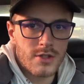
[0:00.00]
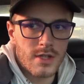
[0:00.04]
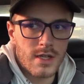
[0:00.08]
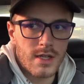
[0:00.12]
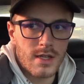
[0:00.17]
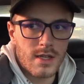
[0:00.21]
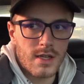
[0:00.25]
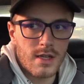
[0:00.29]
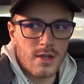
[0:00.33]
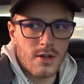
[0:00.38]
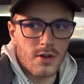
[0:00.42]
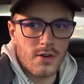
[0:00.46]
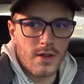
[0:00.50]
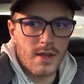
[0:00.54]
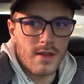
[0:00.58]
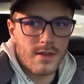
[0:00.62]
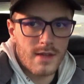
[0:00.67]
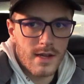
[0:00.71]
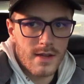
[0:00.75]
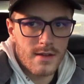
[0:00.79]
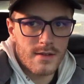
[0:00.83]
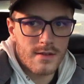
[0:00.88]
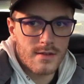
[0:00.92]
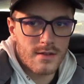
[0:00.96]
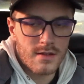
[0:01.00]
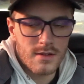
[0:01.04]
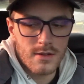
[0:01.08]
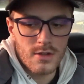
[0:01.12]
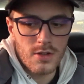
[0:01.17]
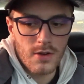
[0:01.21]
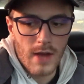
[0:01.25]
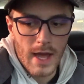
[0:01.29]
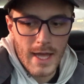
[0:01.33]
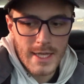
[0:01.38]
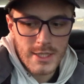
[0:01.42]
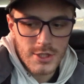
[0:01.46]
Like, he does
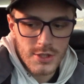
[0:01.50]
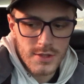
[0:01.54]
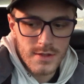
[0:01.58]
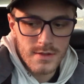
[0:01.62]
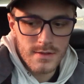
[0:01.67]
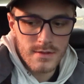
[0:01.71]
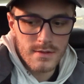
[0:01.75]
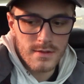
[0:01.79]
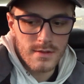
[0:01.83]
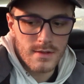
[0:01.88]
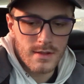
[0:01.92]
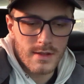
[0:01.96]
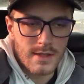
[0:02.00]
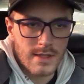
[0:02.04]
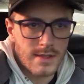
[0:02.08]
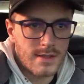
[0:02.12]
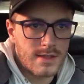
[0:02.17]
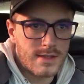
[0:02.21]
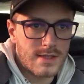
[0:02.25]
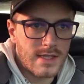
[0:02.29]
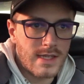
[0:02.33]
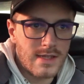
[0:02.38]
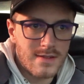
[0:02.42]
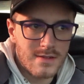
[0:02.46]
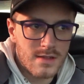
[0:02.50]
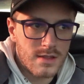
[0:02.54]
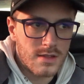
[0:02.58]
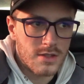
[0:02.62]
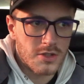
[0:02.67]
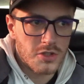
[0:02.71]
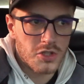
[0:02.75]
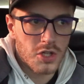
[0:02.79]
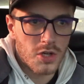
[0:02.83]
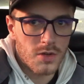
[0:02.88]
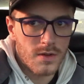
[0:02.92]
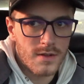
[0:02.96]
do action scenes in the
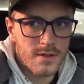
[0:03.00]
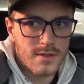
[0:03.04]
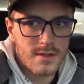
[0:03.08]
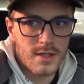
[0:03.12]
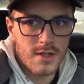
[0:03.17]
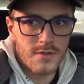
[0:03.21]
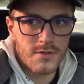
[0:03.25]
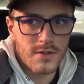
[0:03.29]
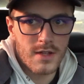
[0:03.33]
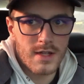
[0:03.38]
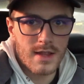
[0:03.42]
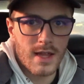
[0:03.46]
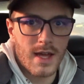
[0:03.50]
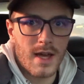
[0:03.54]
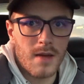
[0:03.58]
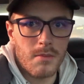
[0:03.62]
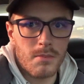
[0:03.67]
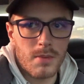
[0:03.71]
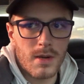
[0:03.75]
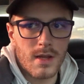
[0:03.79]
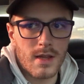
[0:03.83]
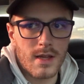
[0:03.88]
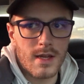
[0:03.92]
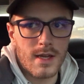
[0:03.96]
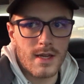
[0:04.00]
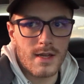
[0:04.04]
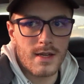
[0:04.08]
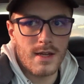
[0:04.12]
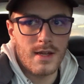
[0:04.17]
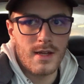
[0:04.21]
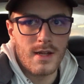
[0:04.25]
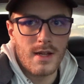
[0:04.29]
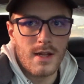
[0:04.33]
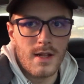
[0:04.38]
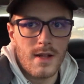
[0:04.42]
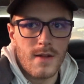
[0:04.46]
show and stuff like that, but like,
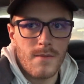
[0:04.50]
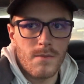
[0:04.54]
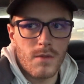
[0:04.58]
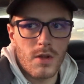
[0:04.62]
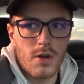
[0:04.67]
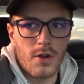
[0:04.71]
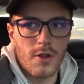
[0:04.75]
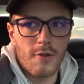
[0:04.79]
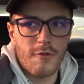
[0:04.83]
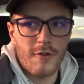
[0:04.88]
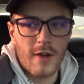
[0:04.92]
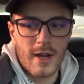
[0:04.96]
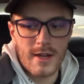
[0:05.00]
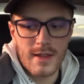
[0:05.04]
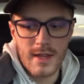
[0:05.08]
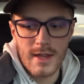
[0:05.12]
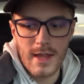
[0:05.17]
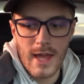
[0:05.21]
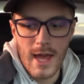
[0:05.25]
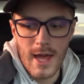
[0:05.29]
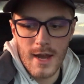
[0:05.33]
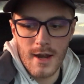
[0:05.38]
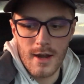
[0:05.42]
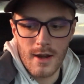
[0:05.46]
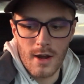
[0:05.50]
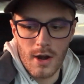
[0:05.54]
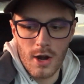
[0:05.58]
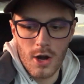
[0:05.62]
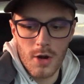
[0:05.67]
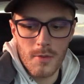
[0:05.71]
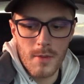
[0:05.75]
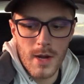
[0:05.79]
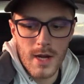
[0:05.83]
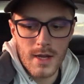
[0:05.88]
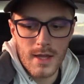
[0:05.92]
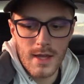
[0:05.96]
the fact that they had an
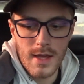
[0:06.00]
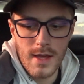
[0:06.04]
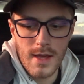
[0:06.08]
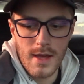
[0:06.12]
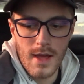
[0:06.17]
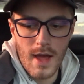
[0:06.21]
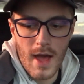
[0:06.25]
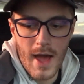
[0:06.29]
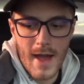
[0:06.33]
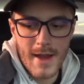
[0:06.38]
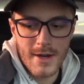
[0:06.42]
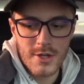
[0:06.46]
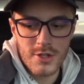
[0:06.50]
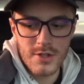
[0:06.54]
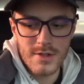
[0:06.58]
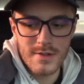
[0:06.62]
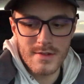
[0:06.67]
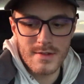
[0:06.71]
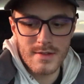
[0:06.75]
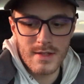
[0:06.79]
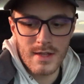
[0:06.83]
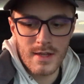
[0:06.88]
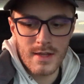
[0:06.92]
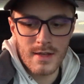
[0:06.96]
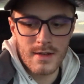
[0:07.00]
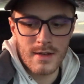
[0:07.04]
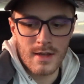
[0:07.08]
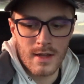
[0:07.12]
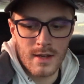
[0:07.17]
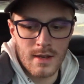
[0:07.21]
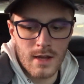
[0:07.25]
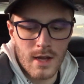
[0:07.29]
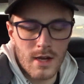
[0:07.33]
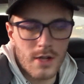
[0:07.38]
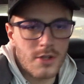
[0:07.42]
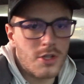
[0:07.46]
Aramaki action scene
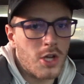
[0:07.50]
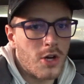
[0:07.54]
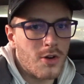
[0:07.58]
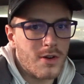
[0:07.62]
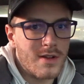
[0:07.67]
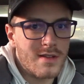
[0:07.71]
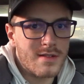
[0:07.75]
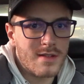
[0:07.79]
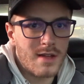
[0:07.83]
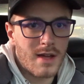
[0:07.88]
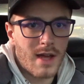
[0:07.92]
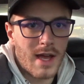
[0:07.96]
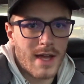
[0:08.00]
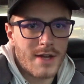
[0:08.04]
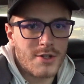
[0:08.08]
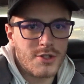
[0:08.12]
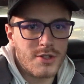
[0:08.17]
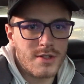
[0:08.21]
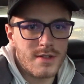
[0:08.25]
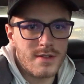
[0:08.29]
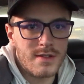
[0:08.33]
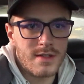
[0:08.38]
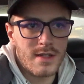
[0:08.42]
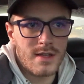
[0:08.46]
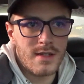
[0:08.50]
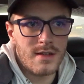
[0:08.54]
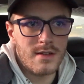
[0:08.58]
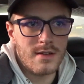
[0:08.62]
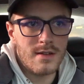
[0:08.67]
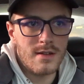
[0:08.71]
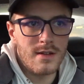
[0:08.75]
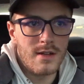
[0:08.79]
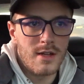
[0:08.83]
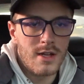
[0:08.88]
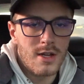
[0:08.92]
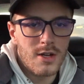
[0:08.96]
and not a Togasa action
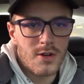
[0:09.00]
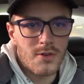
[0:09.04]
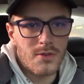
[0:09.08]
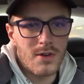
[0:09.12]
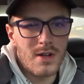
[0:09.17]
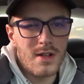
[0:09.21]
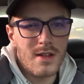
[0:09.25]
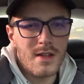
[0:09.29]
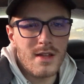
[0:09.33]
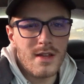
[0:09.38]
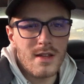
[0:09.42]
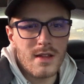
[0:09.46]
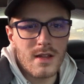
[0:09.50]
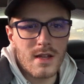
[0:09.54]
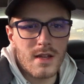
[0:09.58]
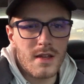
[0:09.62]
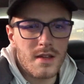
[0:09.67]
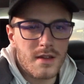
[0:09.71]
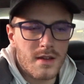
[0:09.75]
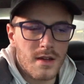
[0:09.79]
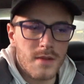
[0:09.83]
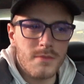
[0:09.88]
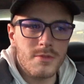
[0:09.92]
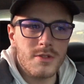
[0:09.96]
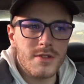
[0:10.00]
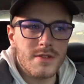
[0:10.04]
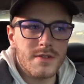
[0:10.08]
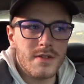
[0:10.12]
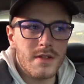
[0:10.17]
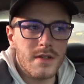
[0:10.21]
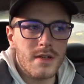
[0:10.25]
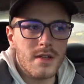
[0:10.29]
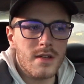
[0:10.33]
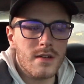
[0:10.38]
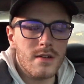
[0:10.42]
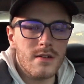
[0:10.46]
scene, really, like, I'm just
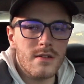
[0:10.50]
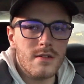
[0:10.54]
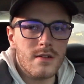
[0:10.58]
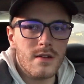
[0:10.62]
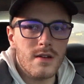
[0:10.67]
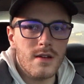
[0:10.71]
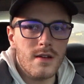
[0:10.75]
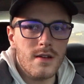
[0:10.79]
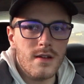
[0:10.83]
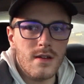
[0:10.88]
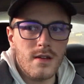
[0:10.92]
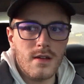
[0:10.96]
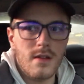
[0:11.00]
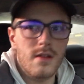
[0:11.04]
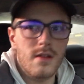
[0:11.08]
like, okay.